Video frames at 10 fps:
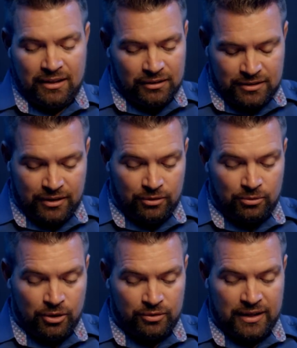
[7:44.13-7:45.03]

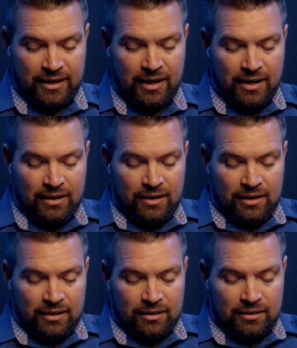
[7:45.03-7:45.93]
Nettleton wrote that
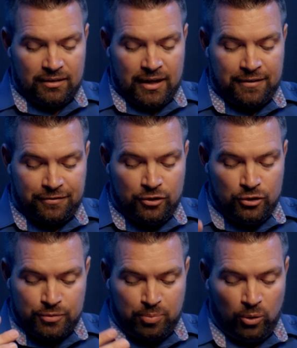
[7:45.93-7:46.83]

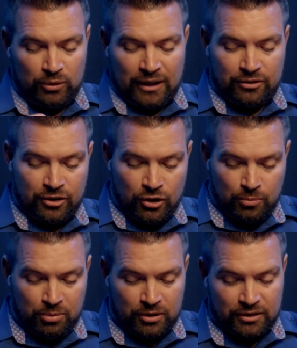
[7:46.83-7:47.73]
Afruz pulled out the
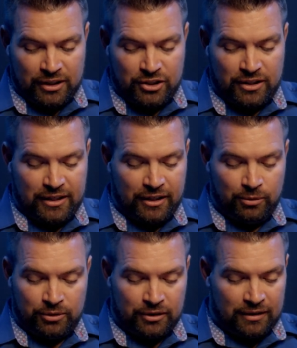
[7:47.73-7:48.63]
notebook that she
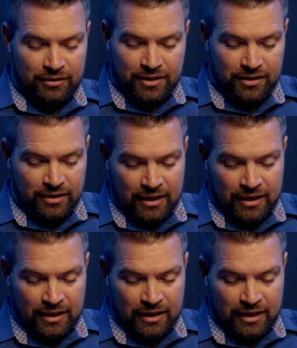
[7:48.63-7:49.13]
carried with her every